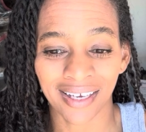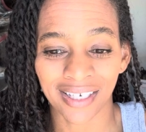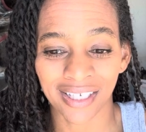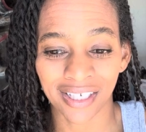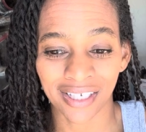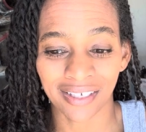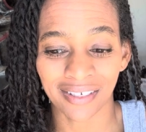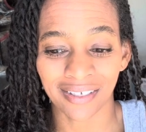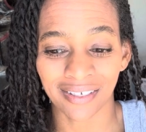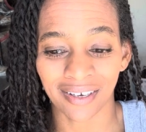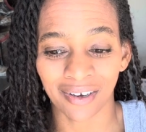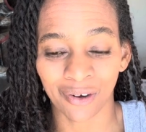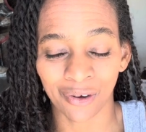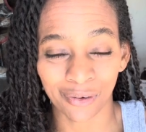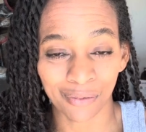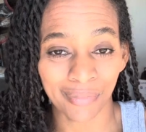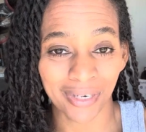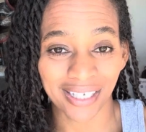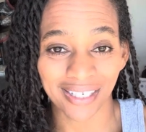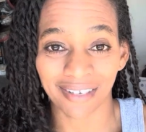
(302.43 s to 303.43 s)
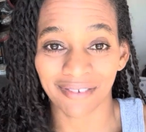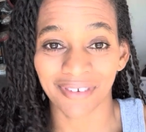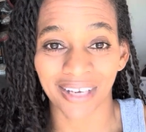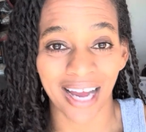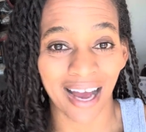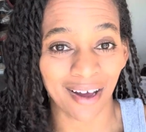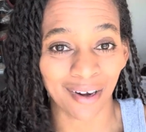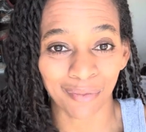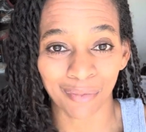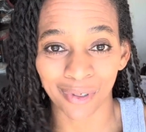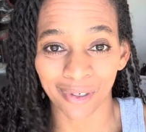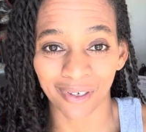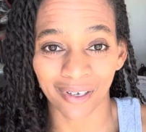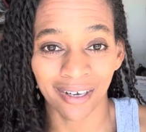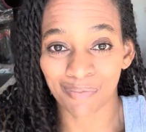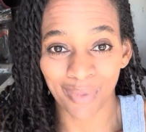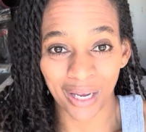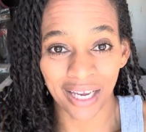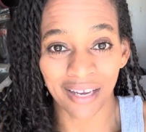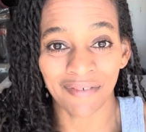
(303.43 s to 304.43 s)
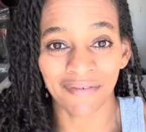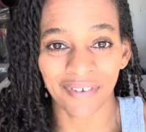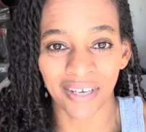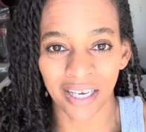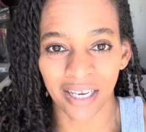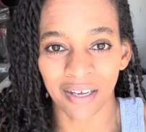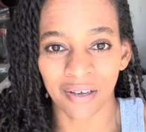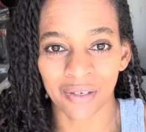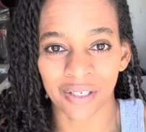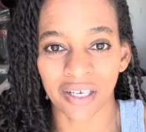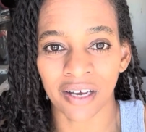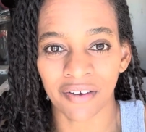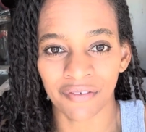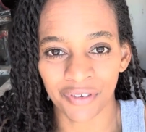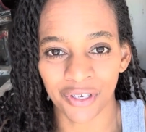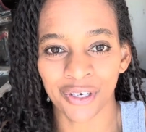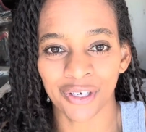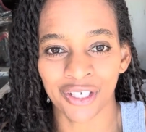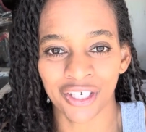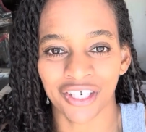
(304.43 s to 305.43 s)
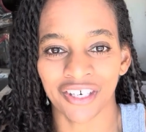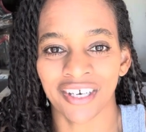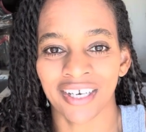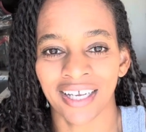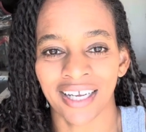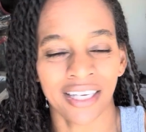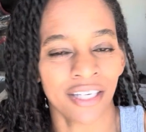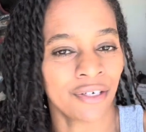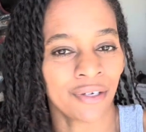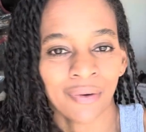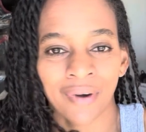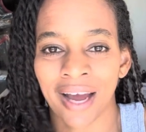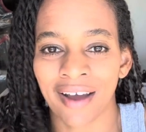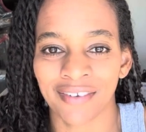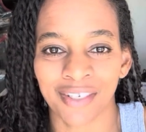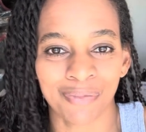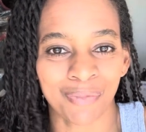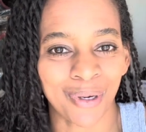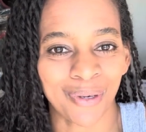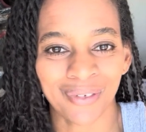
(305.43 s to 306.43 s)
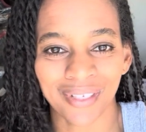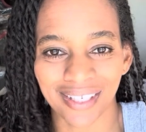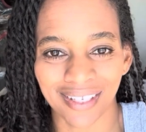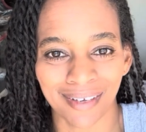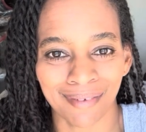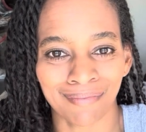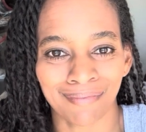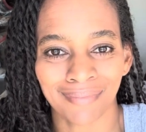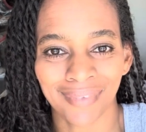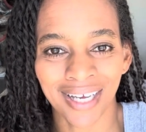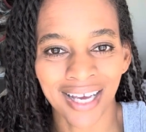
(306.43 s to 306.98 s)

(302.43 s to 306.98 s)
to hold myself accountable. Make videos of your journey. You don't have to post them.